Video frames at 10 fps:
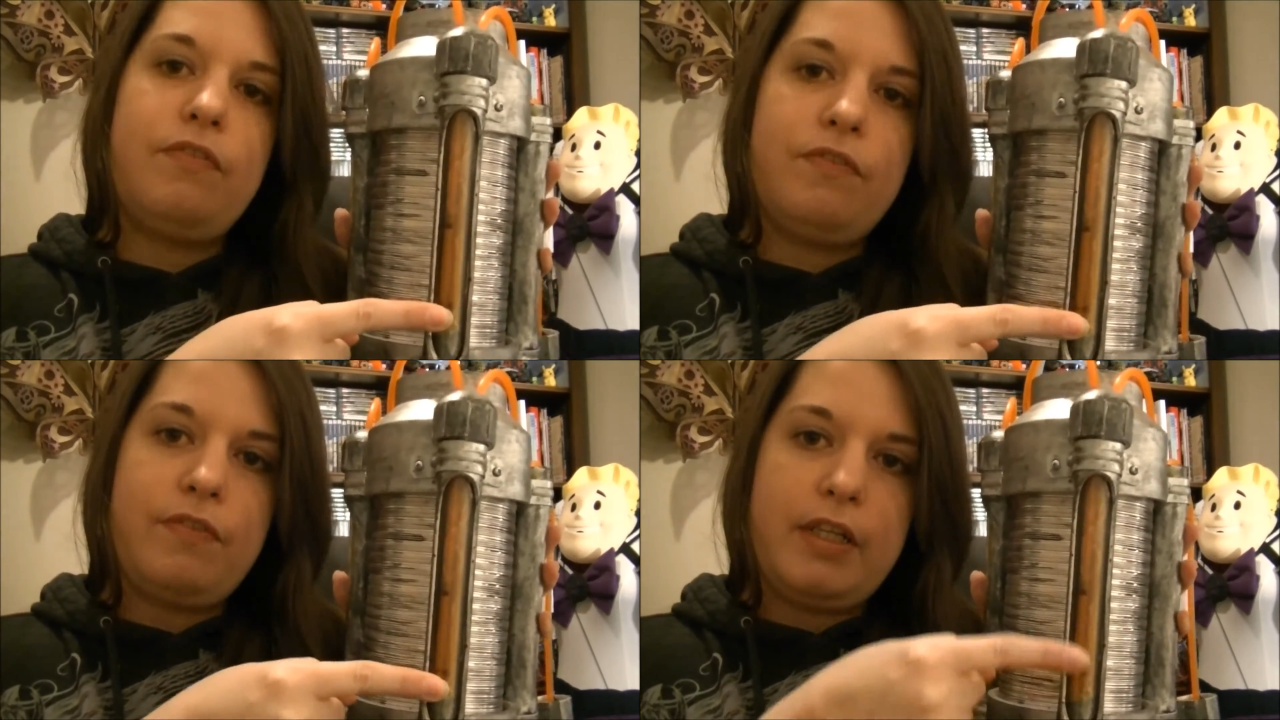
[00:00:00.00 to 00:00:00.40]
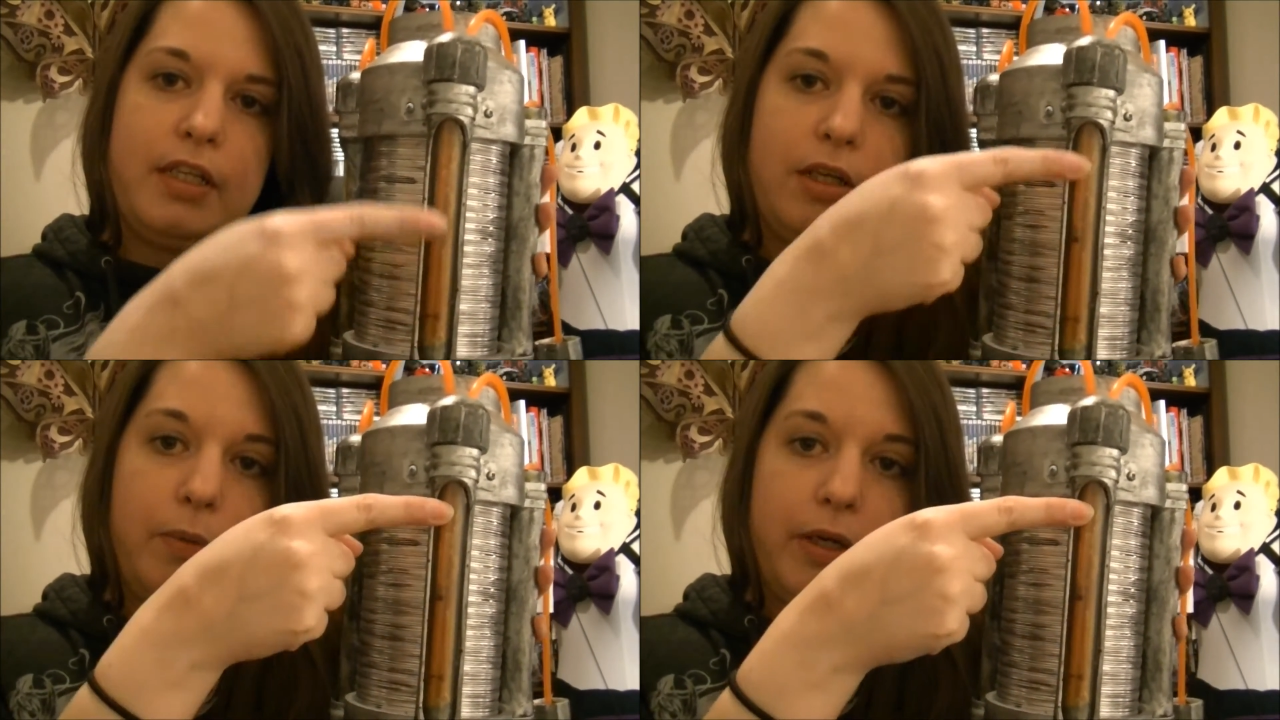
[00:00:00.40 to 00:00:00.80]

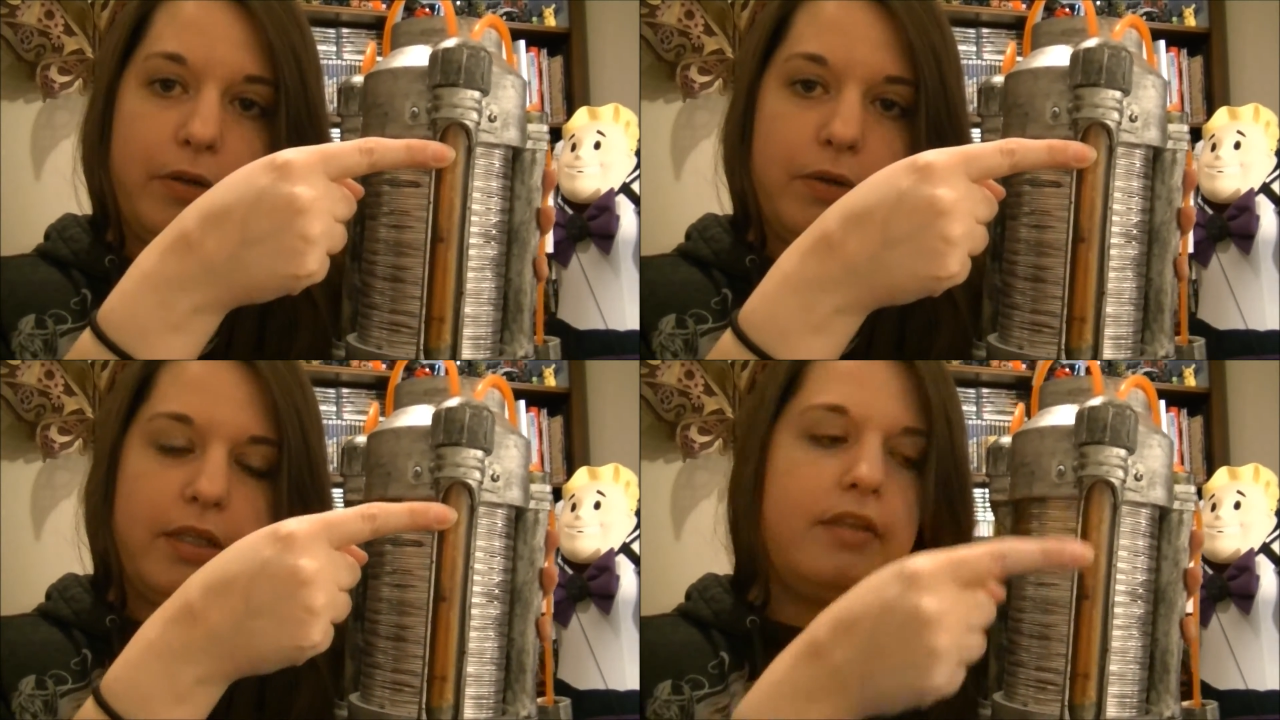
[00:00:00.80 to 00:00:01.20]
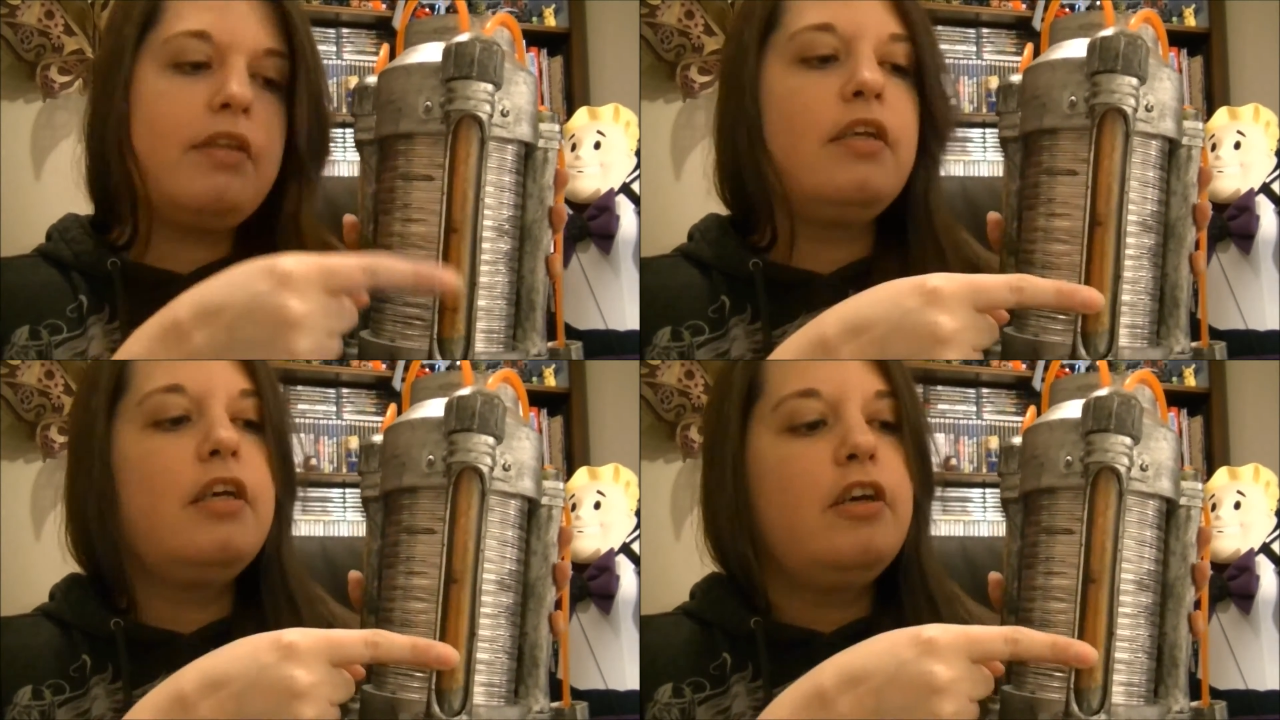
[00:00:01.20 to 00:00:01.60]

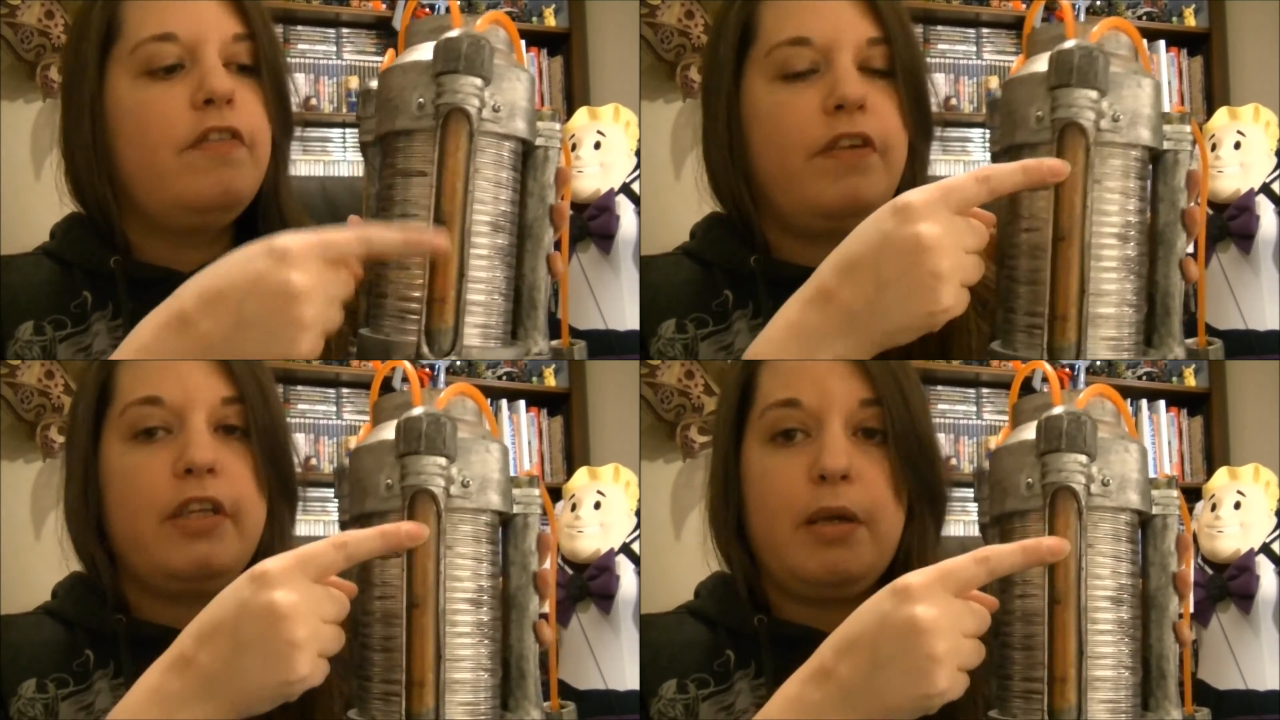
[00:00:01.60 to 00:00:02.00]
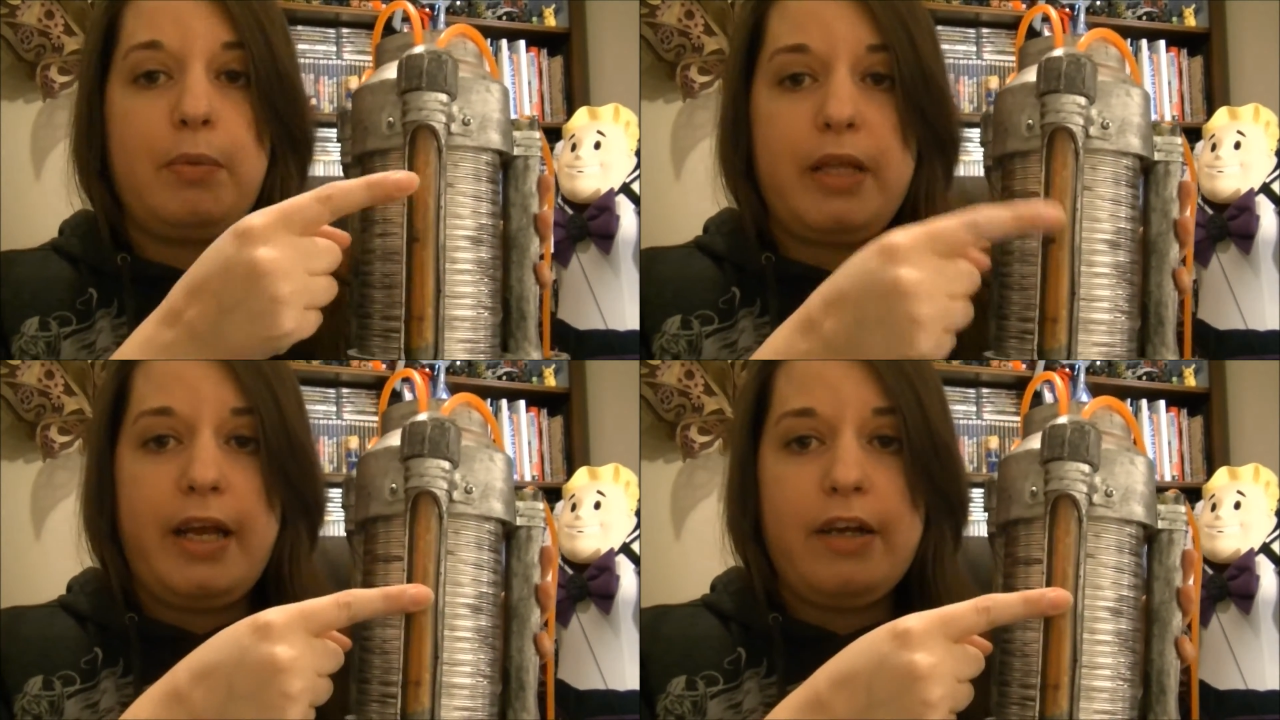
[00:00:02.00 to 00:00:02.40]
filled it up
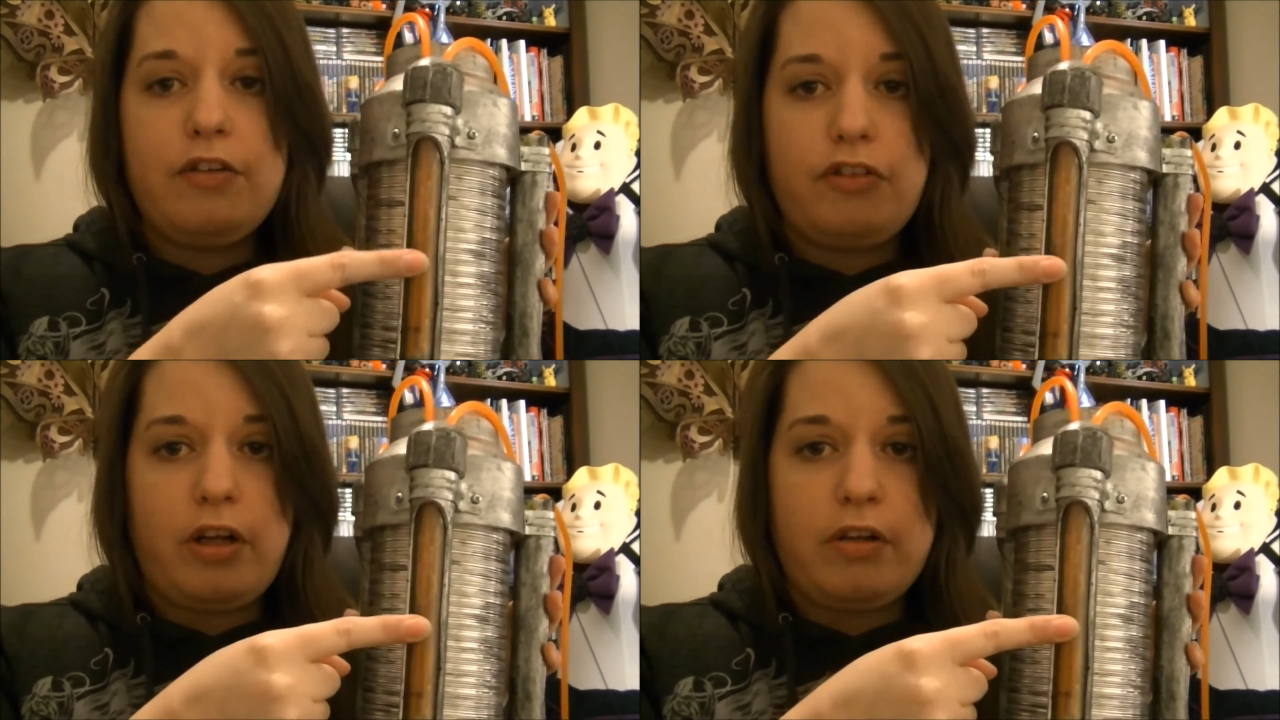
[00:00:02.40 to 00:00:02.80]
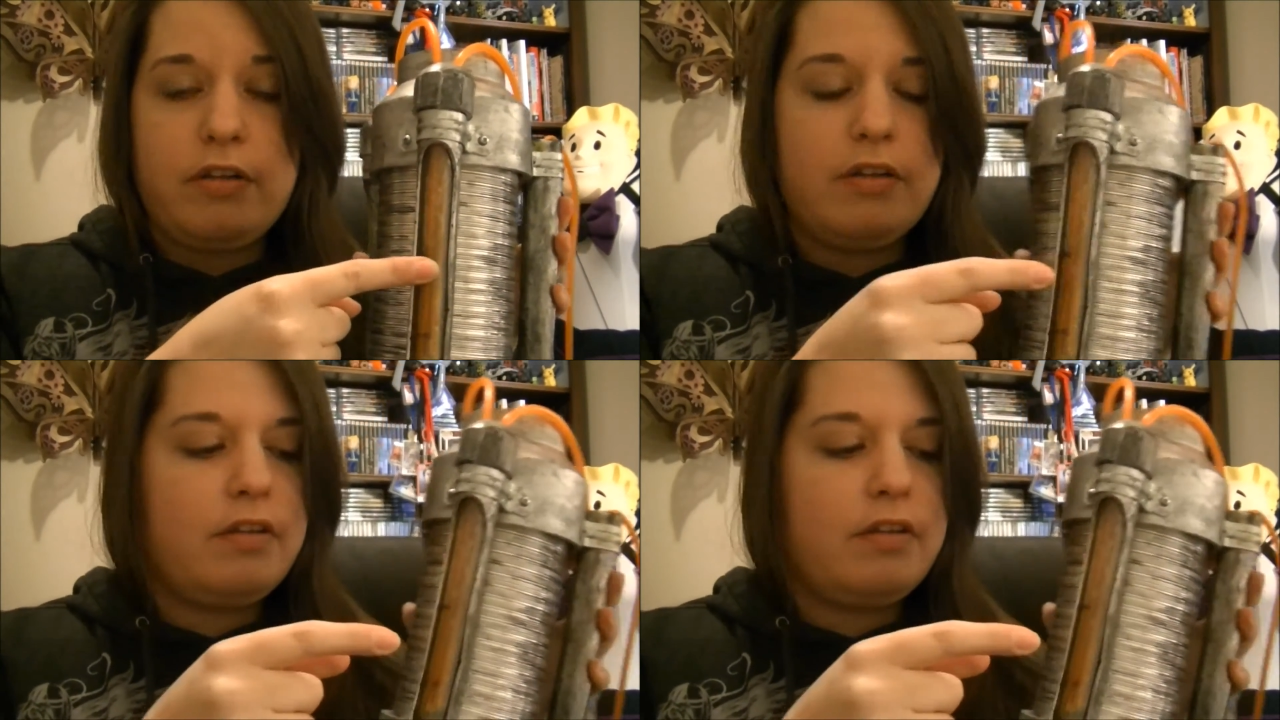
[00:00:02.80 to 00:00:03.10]
with hair gel.